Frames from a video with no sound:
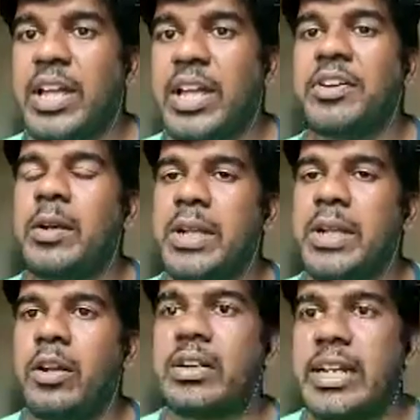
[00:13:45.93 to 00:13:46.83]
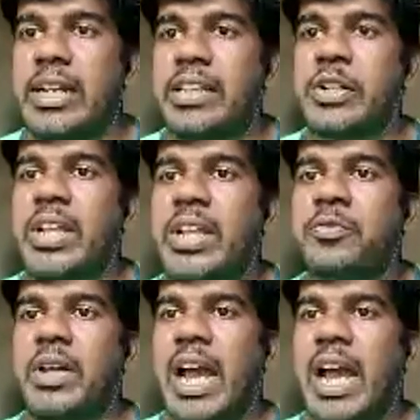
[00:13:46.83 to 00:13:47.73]
have helped a lot, and they could have
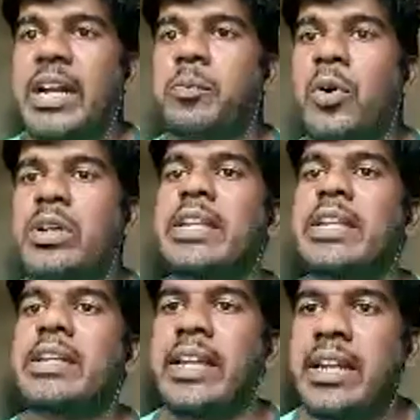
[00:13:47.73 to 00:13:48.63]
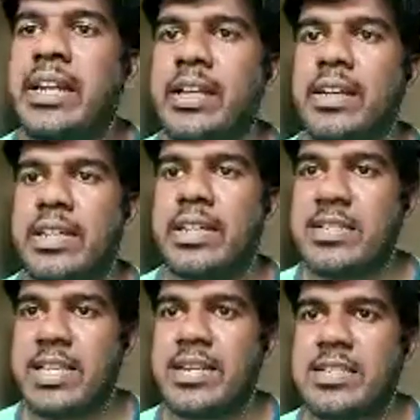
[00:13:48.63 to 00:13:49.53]
had more detailed
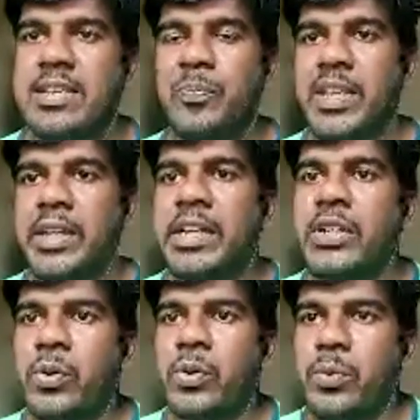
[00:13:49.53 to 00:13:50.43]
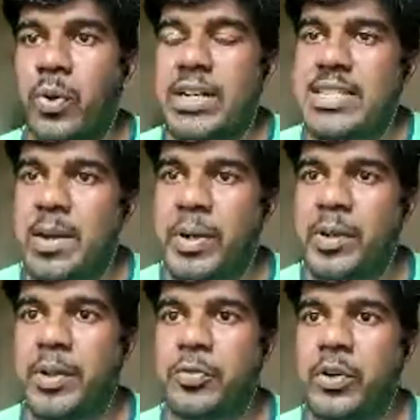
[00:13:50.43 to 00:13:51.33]
insights into what has happened
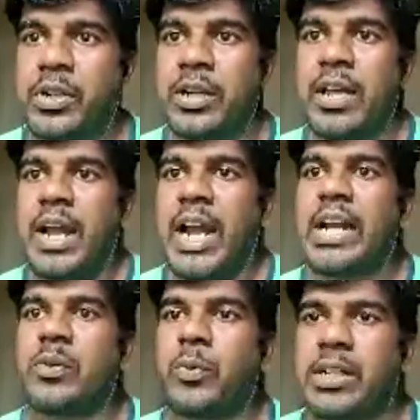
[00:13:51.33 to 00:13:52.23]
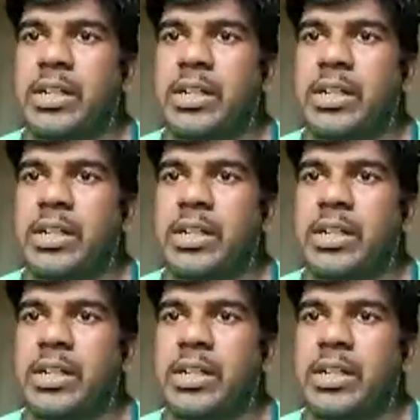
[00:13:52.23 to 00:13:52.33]
before and what